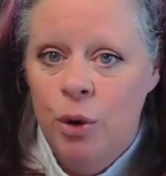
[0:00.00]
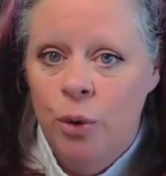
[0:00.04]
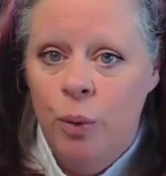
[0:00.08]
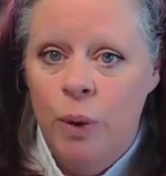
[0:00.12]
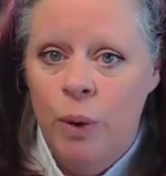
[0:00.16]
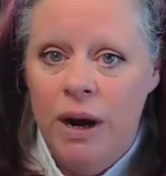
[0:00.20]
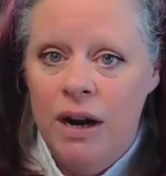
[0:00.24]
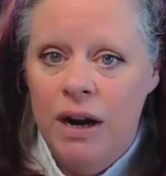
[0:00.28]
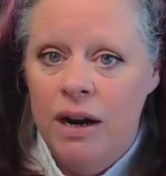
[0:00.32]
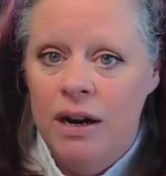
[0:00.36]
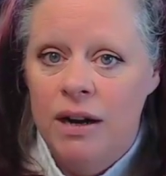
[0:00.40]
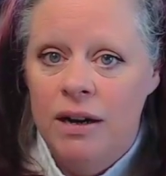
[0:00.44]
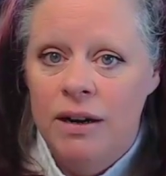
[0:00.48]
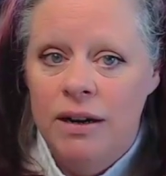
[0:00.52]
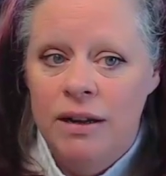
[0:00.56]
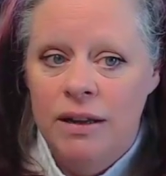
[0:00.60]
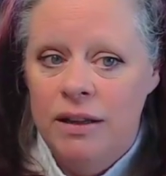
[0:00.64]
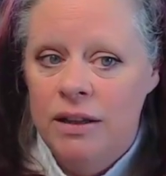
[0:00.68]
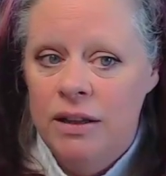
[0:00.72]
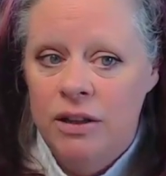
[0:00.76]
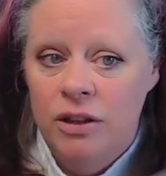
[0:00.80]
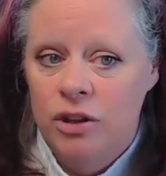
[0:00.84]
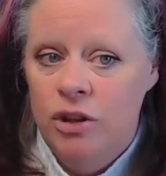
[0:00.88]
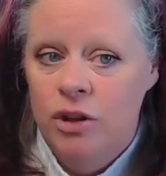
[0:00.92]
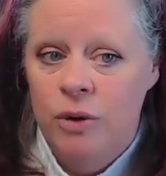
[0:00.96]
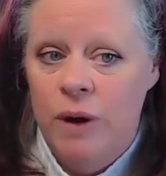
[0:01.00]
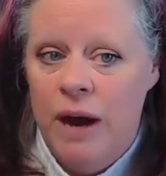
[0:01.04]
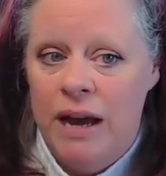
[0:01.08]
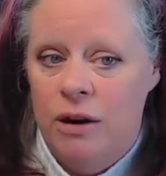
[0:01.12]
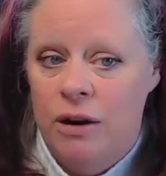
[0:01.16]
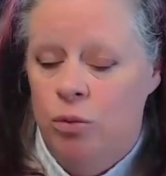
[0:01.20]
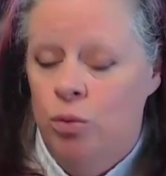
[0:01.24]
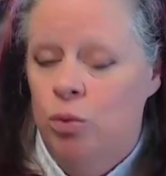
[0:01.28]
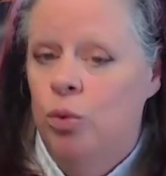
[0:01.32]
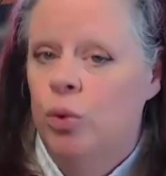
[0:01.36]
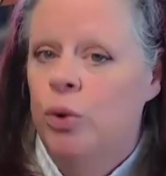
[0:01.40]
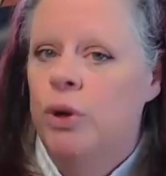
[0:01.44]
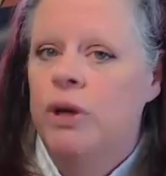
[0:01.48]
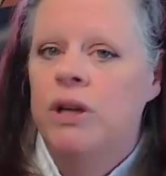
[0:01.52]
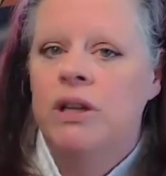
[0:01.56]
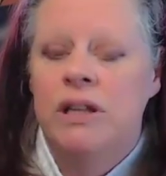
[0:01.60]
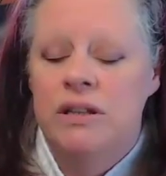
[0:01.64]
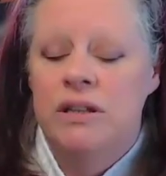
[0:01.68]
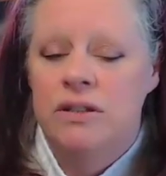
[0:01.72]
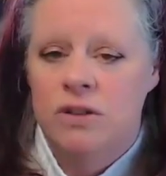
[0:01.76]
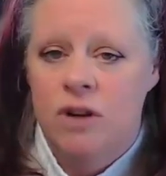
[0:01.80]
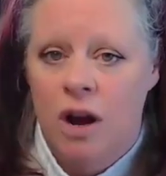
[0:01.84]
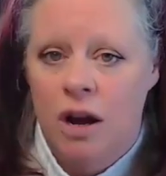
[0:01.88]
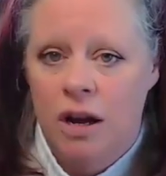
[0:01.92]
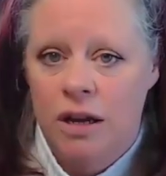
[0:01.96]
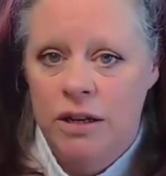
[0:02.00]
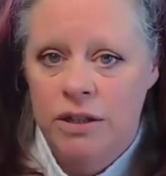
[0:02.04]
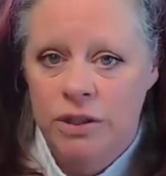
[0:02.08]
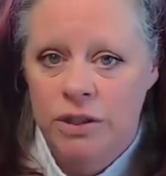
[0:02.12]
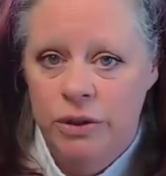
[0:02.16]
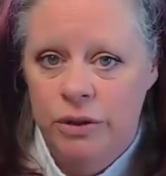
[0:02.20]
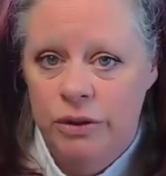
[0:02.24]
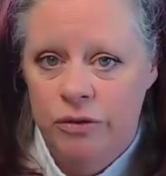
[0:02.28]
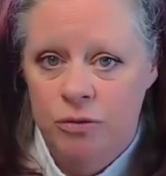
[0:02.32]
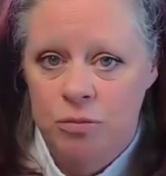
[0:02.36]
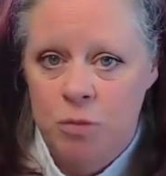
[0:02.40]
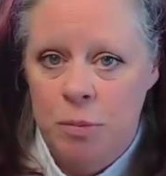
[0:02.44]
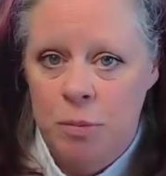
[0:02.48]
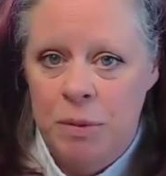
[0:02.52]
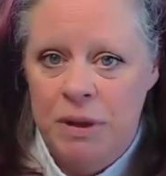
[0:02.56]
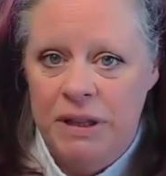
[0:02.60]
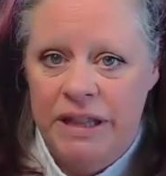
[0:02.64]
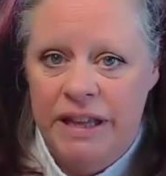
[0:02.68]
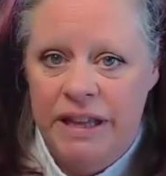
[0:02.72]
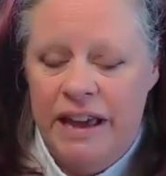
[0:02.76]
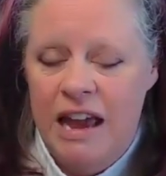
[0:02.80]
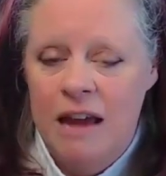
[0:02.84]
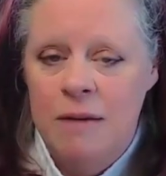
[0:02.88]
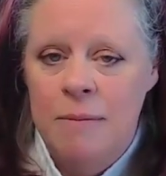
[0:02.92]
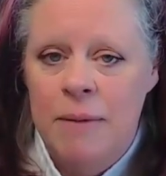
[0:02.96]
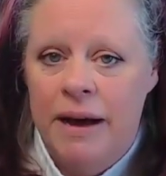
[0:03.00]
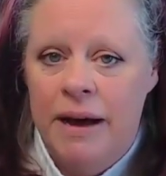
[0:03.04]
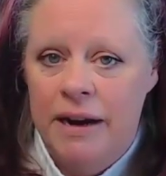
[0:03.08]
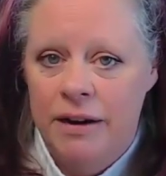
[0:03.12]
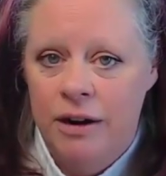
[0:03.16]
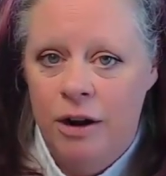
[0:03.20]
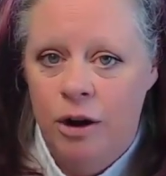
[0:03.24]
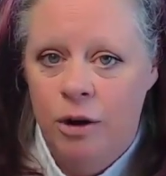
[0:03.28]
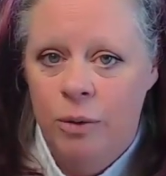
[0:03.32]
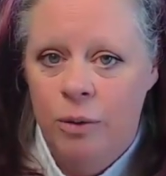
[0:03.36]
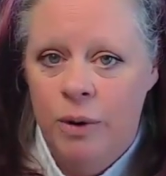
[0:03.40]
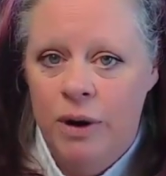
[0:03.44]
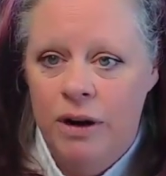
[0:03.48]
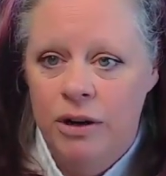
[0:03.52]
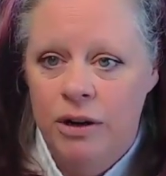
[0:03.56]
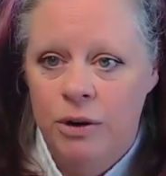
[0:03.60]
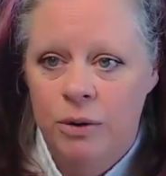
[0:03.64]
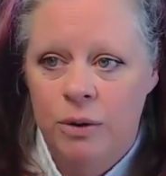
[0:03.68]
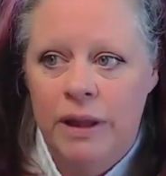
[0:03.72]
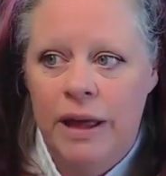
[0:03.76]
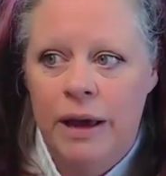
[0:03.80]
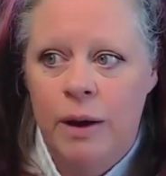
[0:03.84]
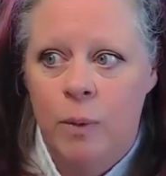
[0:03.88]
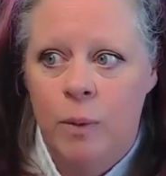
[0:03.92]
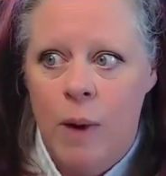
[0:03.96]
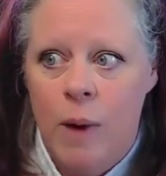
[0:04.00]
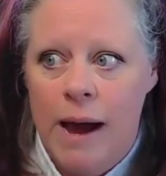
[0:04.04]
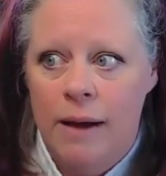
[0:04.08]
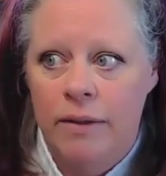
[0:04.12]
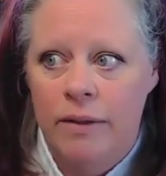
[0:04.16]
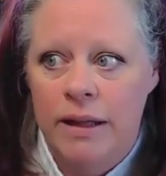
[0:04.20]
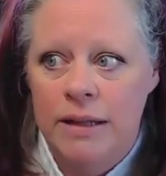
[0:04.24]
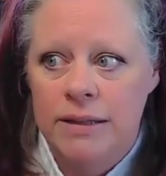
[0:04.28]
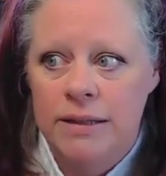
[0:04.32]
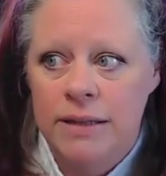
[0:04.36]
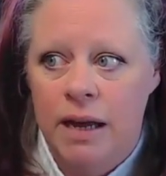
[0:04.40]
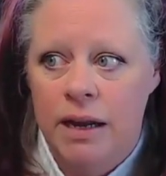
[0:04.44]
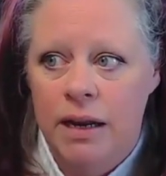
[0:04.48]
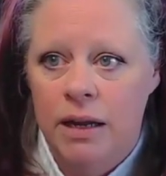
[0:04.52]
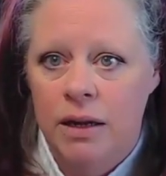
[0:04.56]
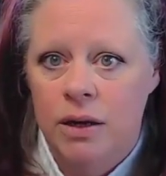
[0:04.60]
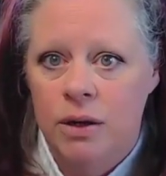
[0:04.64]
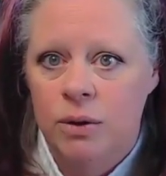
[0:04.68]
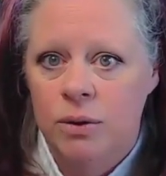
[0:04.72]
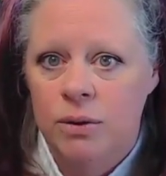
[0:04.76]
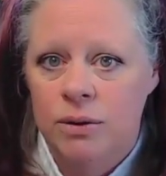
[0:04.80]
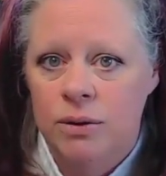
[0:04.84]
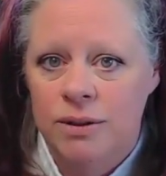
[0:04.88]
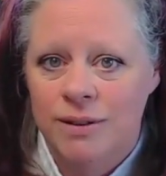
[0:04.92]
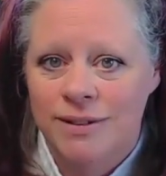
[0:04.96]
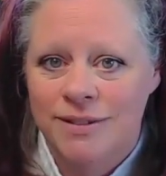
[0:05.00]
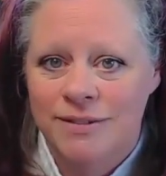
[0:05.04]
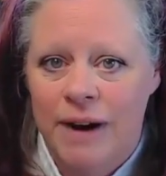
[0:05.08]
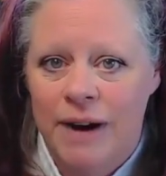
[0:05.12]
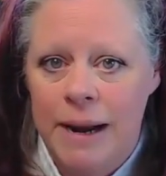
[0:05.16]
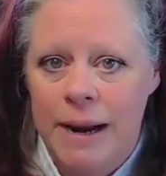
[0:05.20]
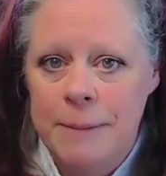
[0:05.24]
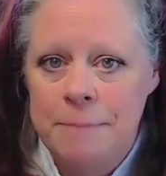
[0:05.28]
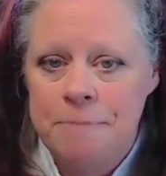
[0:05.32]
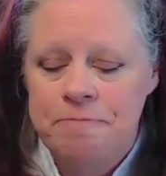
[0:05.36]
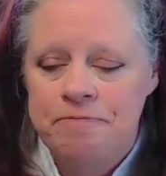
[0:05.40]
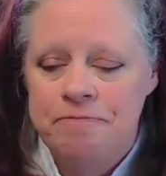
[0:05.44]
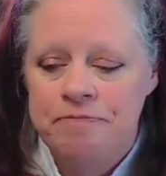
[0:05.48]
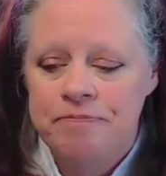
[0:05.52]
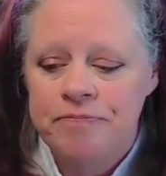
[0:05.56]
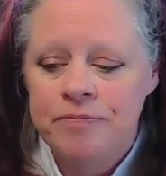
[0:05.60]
where you had a really strong intuitive moment that came out of nowhere and you were like, wow, that's kind of cool, right?